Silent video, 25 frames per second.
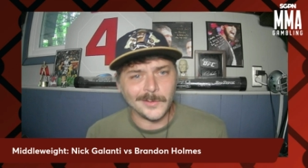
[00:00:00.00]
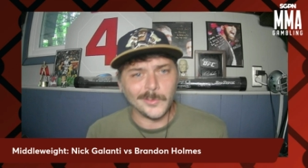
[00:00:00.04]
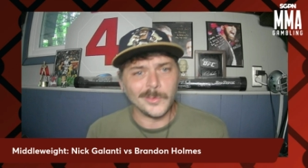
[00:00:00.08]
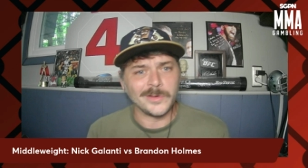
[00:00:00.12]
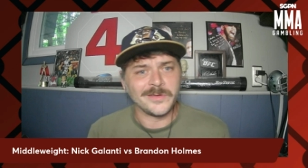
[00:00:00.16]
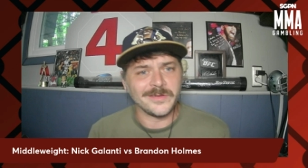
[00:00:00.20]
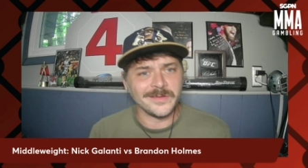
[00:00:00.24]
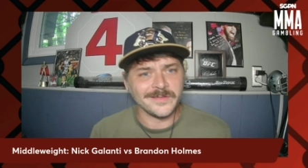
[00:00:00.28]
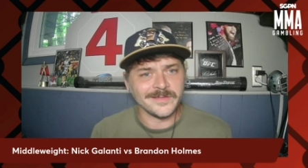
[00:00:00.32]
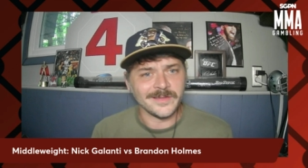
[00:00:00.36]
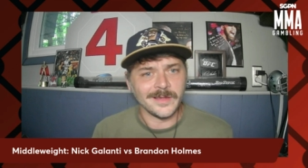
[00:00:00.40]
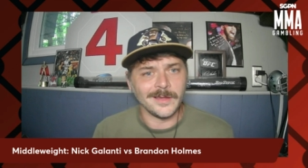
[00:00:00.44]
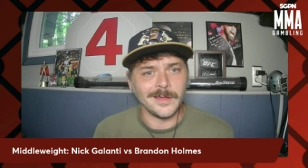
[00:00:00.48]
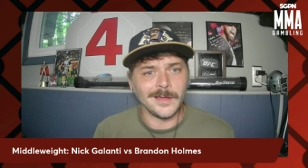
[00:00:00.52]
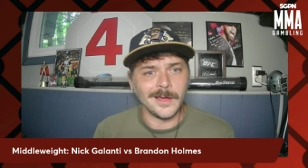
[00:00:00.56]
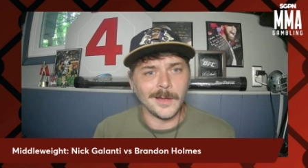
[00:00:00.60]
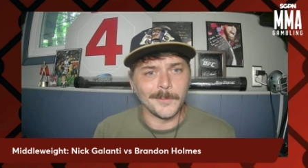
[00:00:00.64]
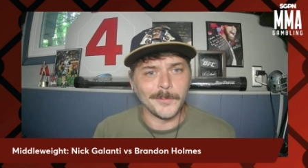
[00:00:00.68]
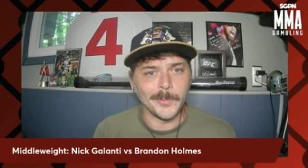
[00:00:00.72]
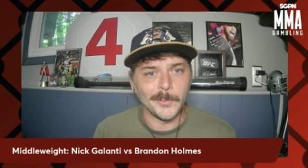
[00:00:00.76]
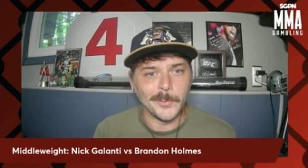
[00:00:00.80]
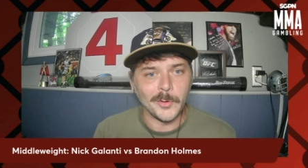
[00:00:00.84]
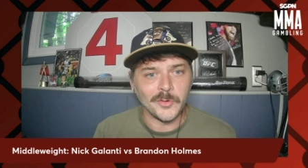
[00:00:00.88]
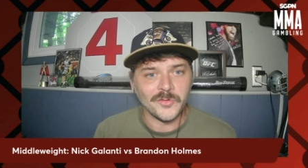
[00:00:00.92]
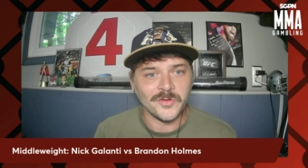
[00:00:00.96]
which is a, a
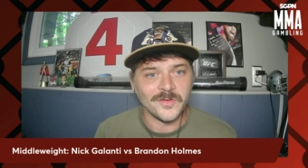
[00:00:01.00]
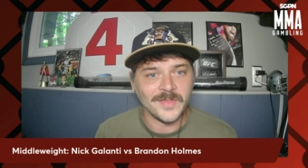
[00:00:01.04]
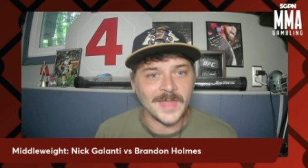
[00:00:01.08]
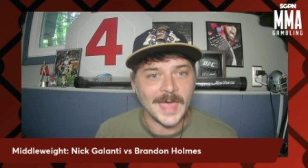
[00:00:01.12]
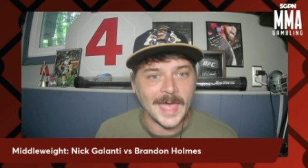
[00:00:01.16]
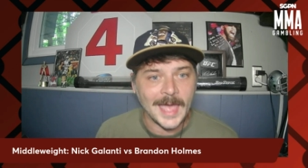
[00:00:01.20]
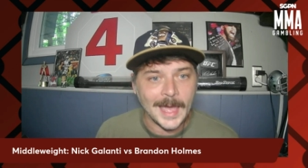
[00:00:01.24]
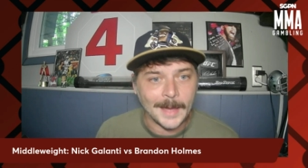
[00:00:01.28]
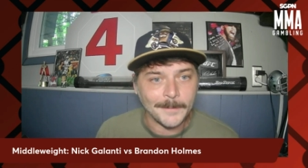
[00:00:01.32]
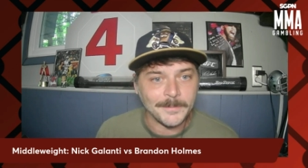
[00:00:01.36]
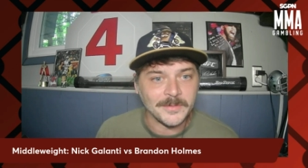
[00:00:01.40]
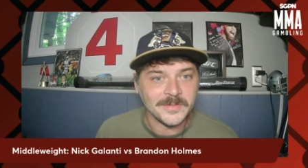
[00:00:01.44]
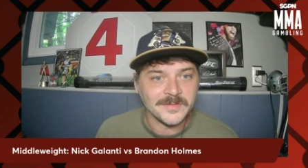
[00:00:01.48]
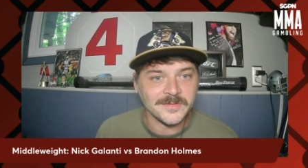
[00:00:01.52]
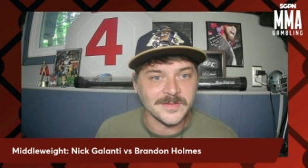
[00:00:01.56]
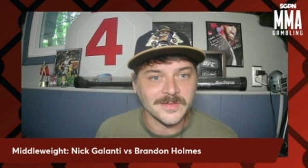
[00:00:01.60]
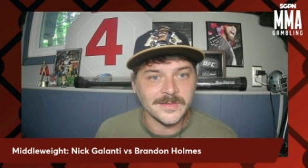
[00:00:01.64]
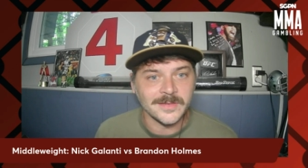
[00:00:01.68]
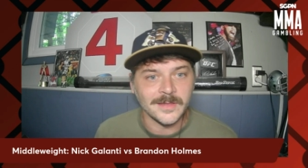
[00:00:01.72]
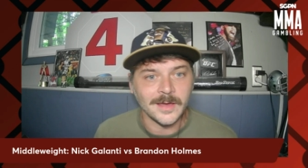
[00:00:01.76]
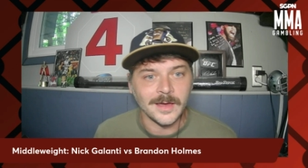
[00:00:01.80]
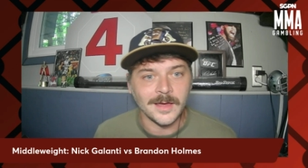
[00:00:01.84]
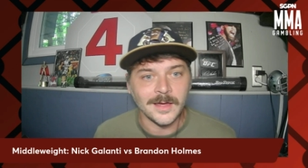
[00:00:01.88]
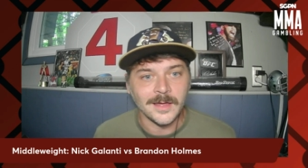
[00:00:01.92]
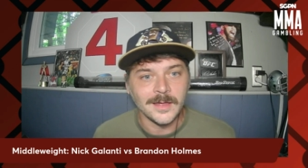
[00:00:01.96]
promotion that happens in
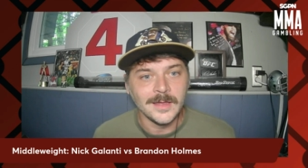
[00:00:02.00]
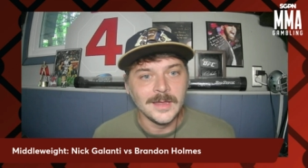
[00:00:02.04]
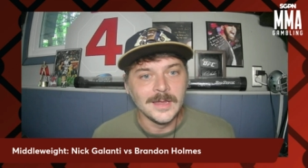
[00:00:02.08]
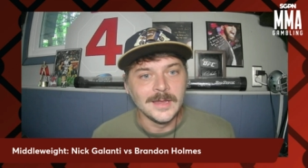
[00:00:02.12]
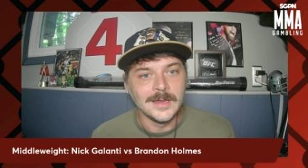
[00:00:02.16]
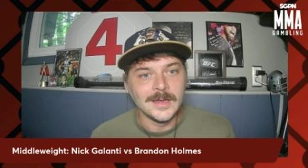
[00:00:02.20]
the